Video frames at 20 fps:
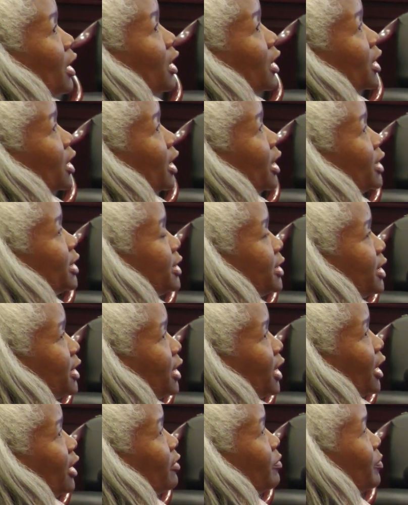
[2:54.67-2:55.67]
Casey and
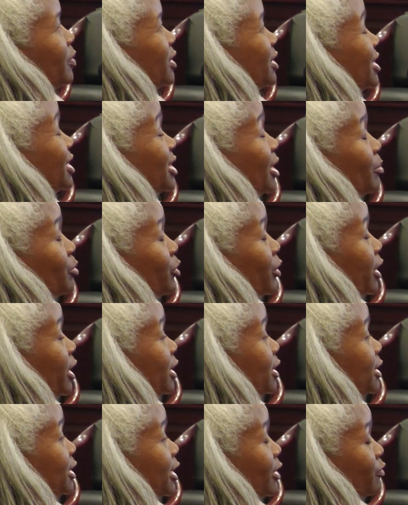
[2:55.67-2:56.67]
I have been separated
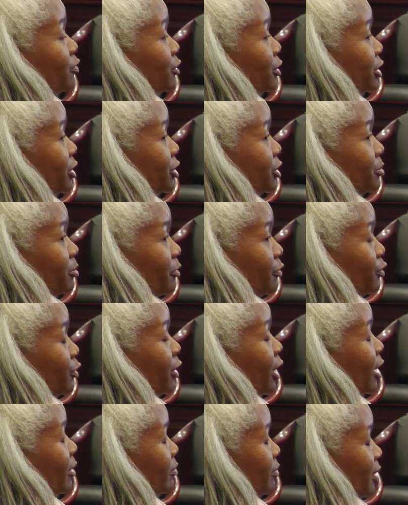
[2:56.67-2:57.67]
several years before
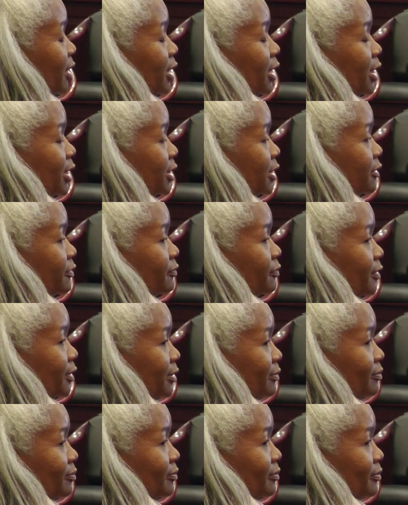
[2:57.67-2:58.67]
that because of
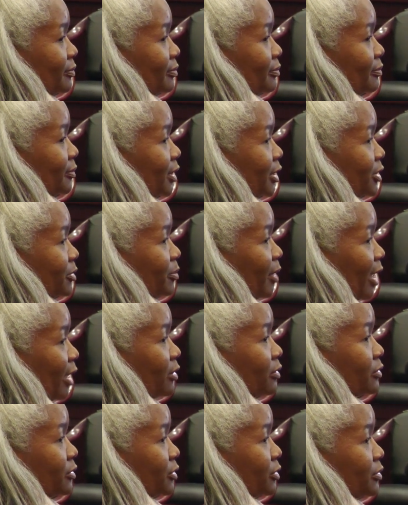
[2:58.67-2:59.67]
his
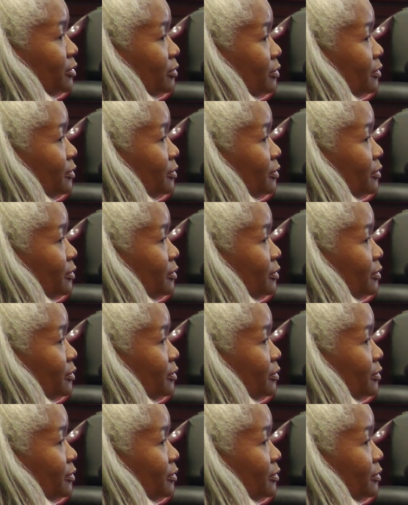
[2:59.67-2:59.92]
battles.